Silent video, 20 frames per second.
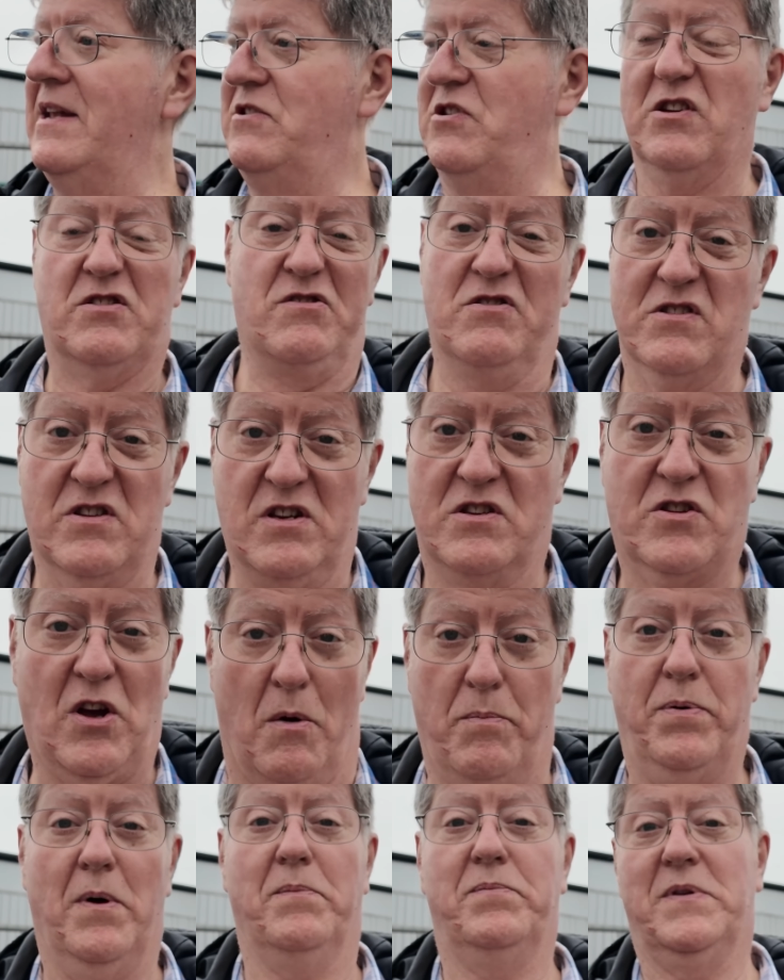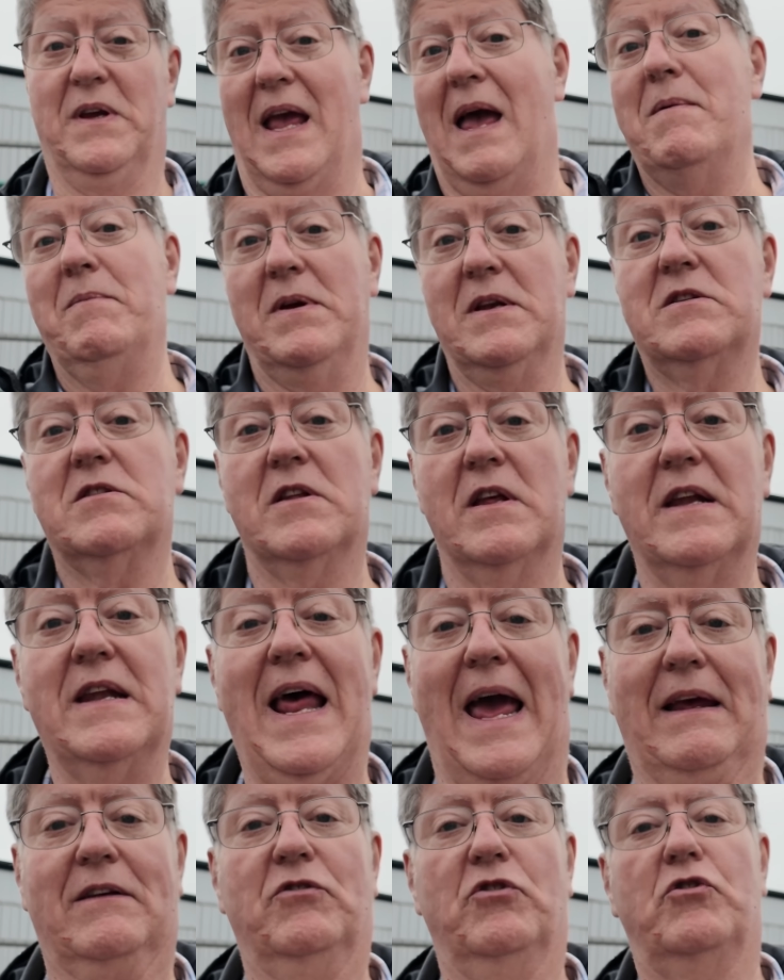just as a top up to get me to the
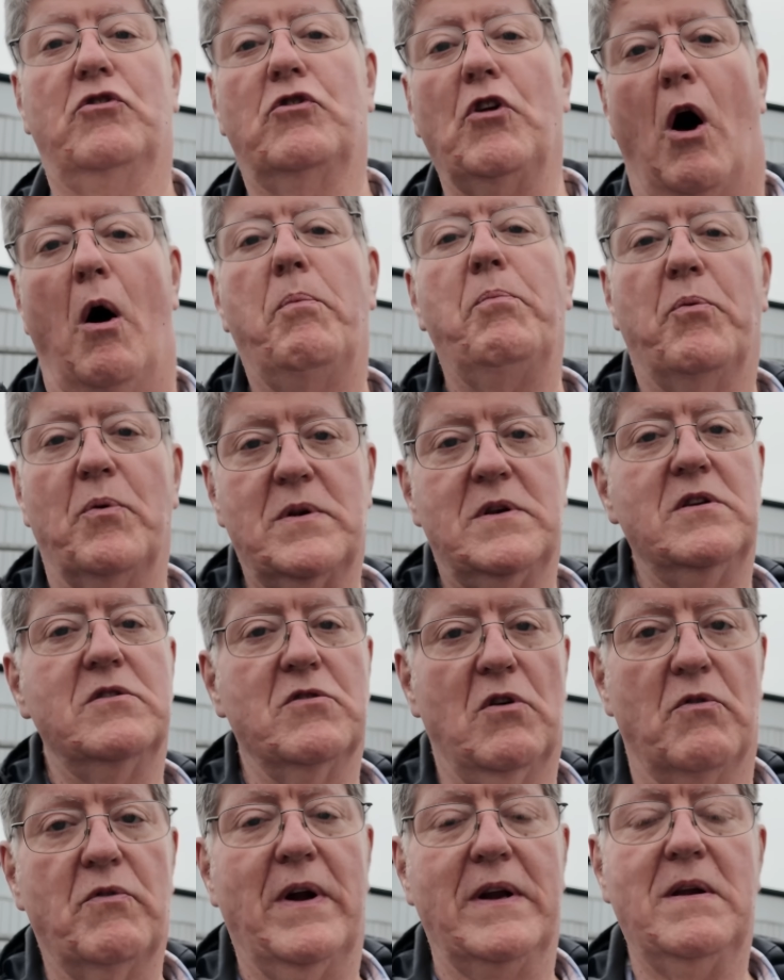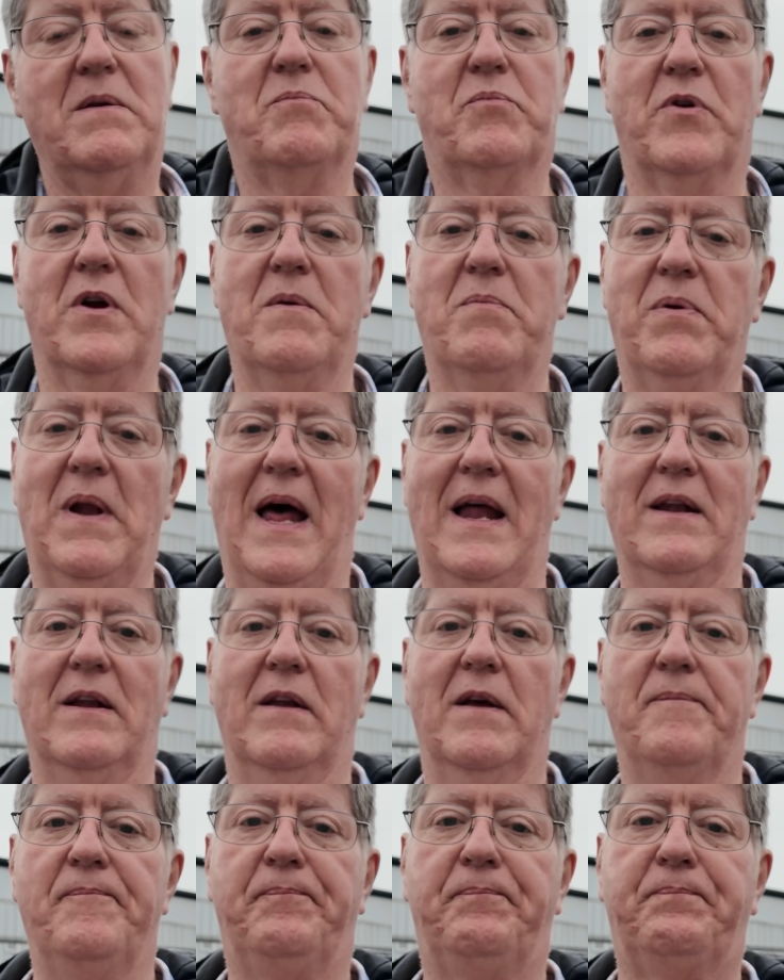next stop, which is already
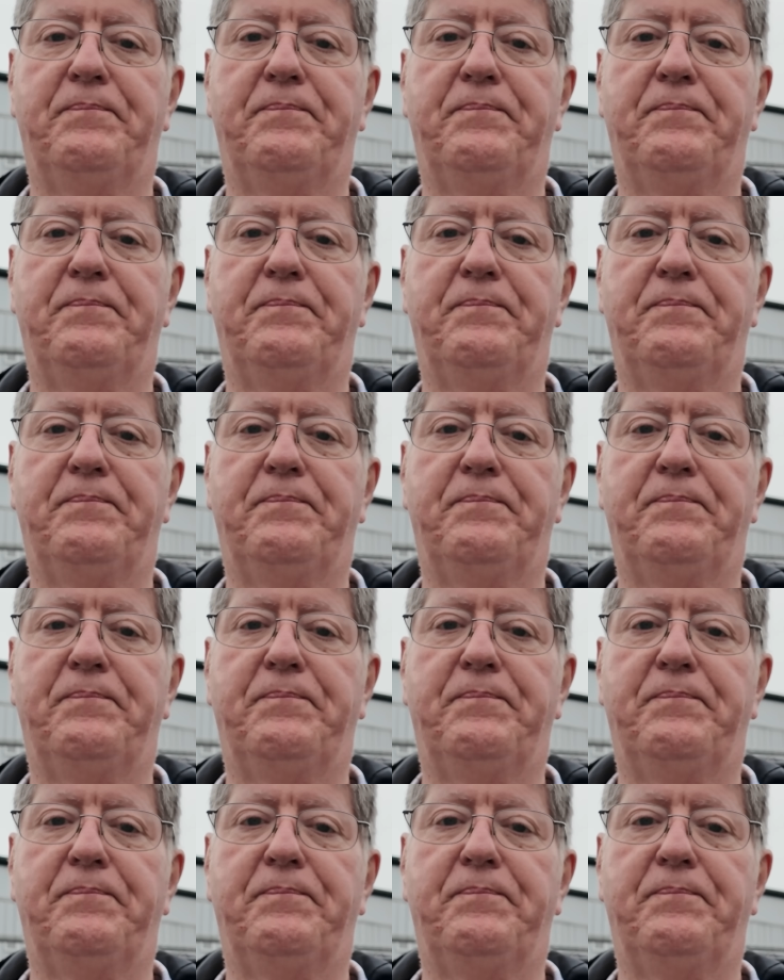pre-planned.